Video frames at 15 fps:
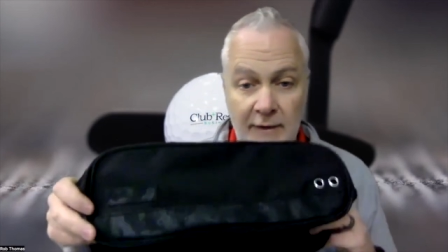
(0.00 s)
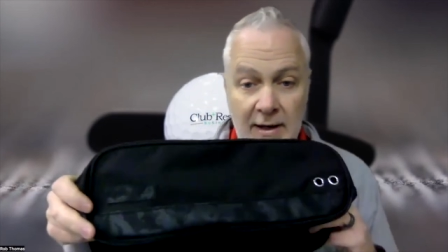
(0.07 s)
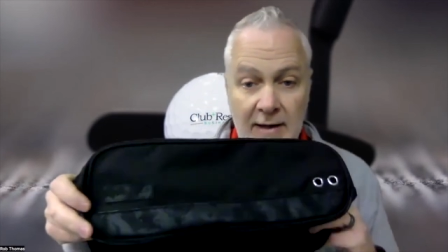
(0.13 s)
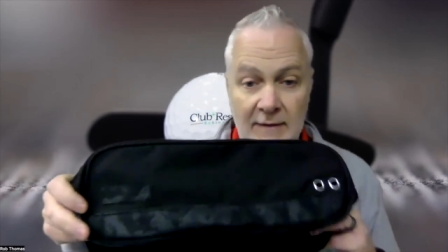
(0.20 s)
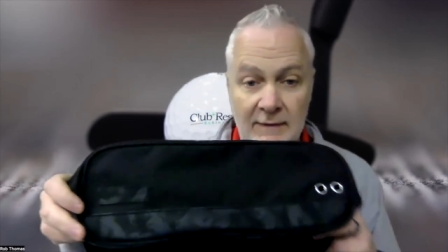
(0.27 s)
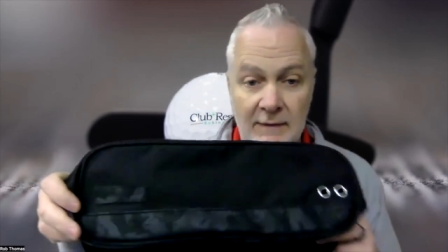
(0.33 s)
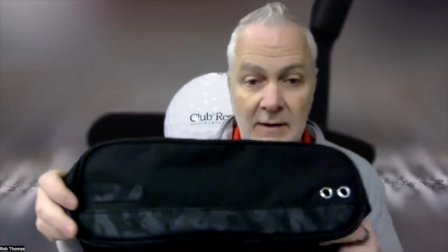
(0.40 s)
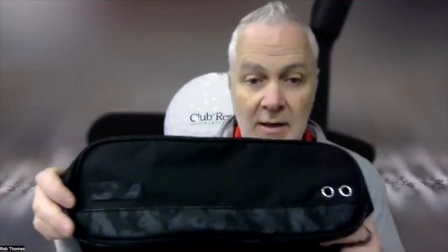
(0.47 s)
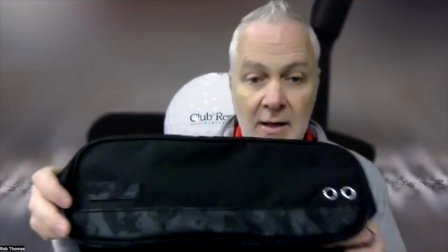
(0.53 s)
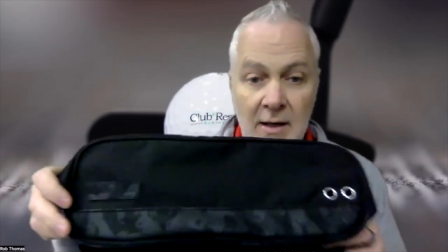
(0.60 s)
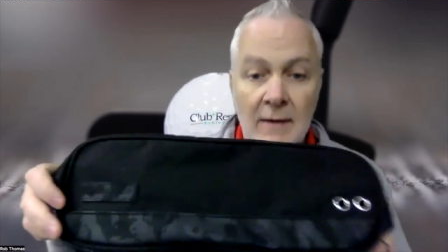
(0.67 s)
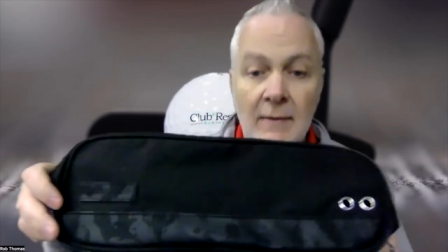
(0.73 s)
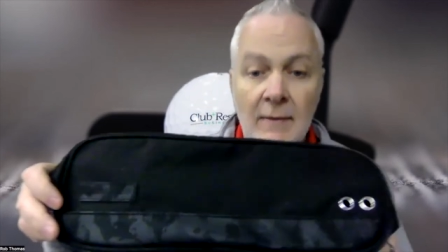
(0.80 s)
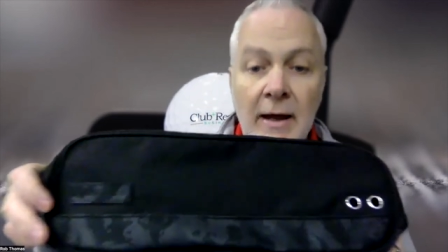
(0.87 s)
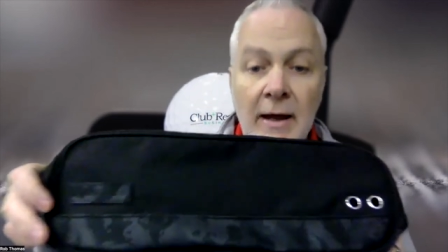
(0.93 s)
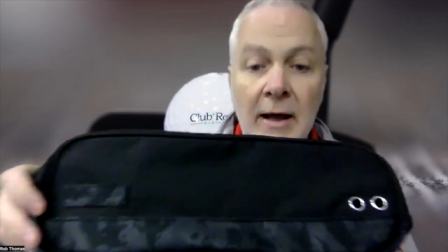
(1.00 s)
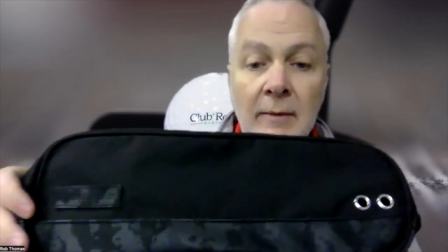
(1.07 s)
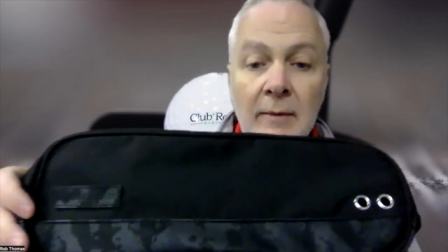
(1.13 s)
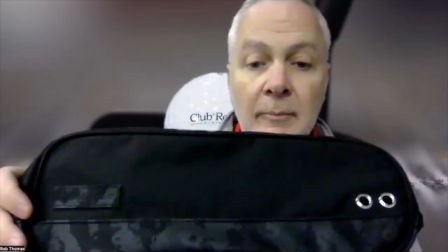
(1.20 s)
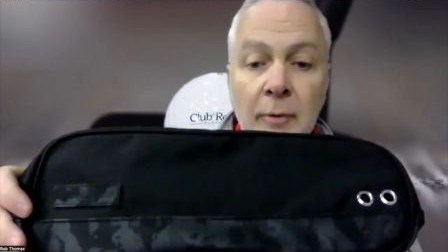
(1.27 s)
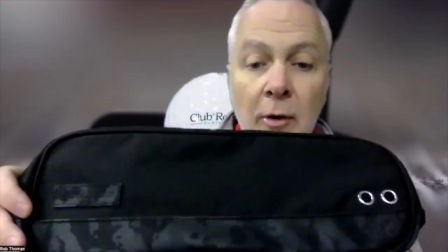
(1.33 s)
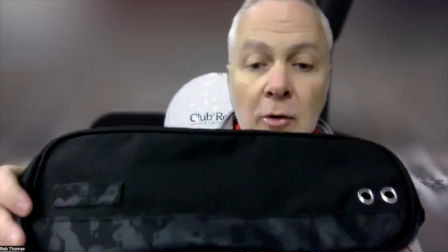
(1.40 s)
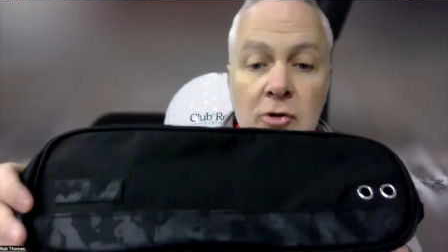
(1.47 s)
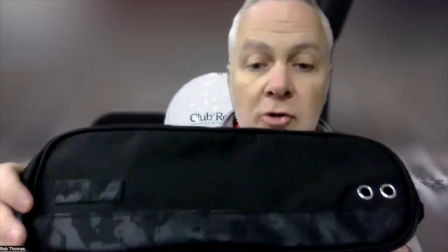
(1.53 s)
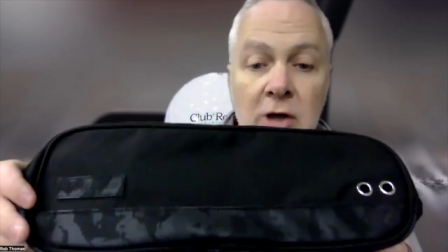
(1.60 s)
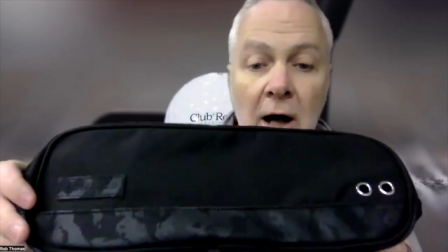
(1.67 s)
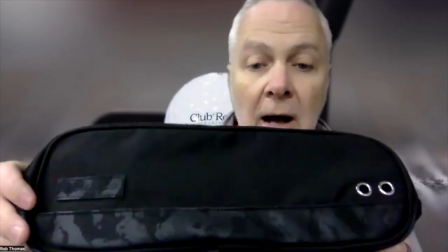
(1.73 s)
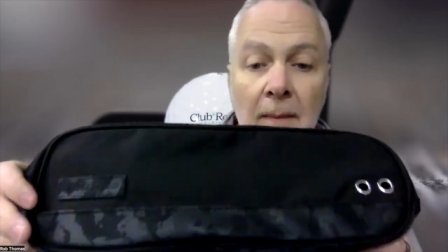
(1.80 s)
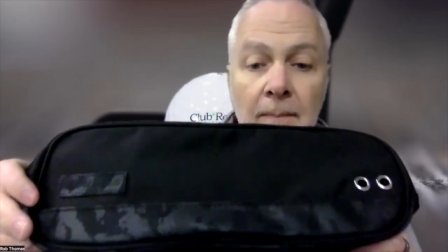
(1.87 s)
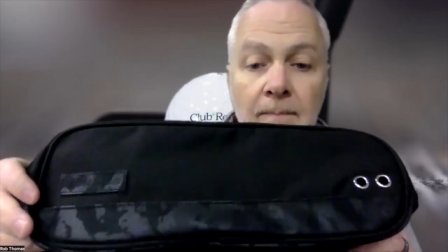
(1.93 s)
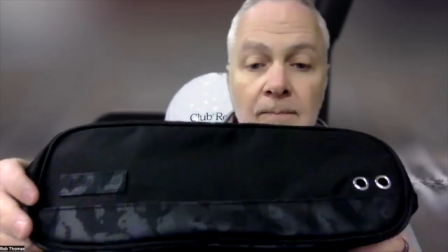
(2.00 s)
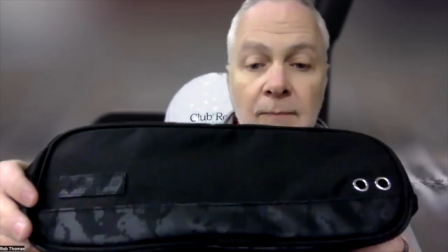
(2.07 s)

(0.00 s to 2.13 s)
has. And the pro shop,